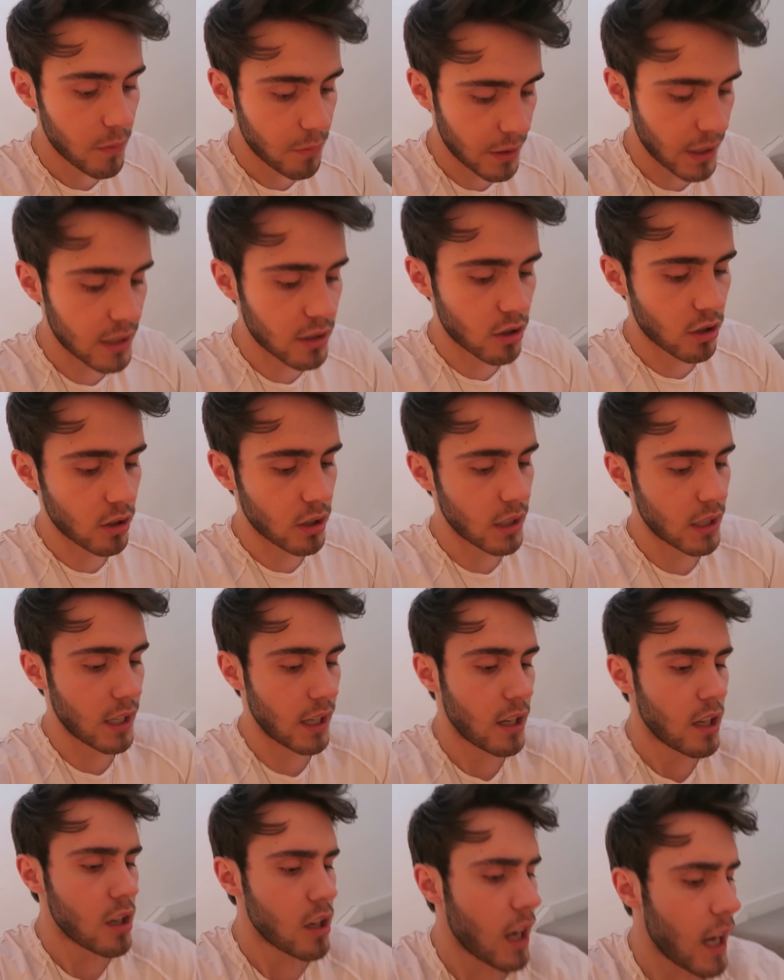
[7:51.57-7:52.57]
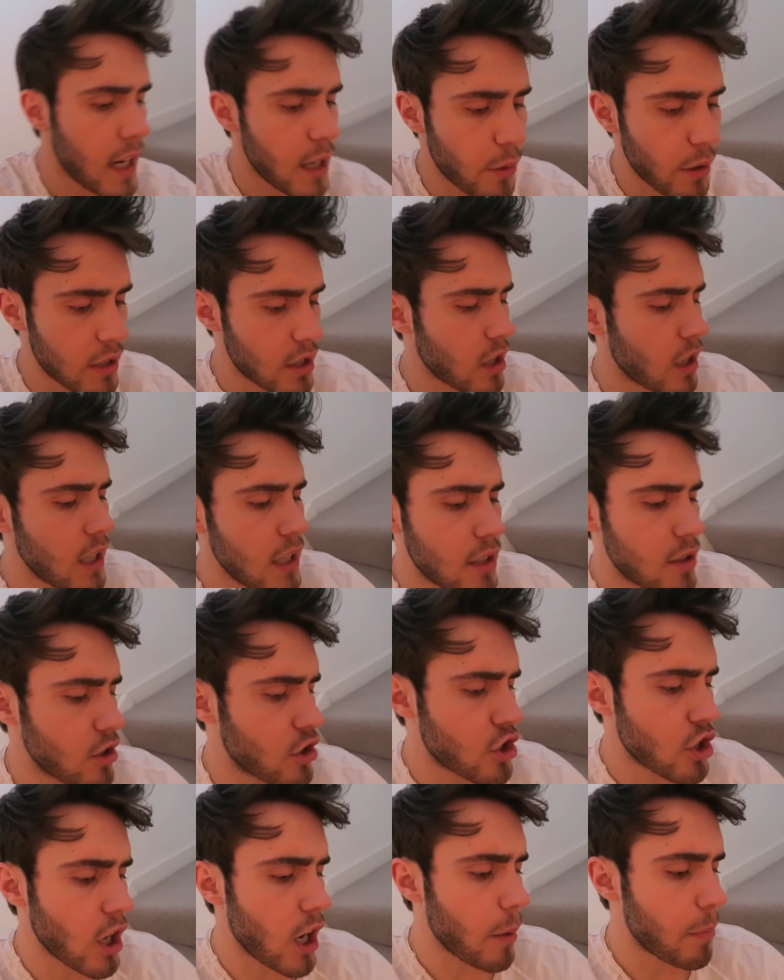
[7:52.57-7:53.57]
That's a good idea. Anyways, I need to
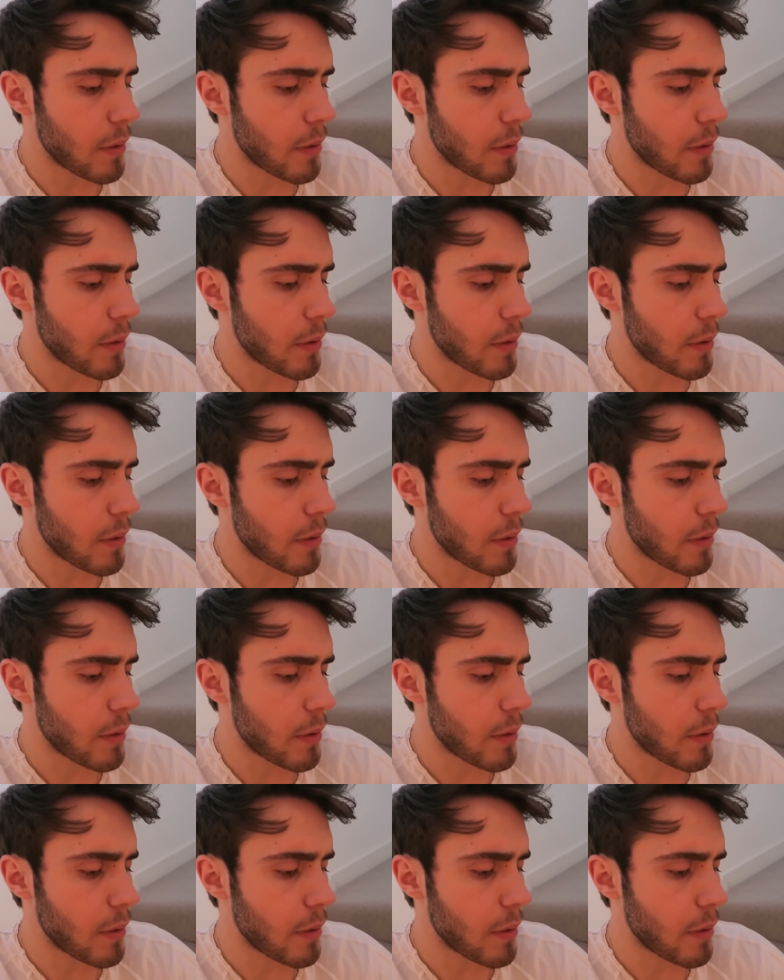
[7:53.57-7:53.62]
shut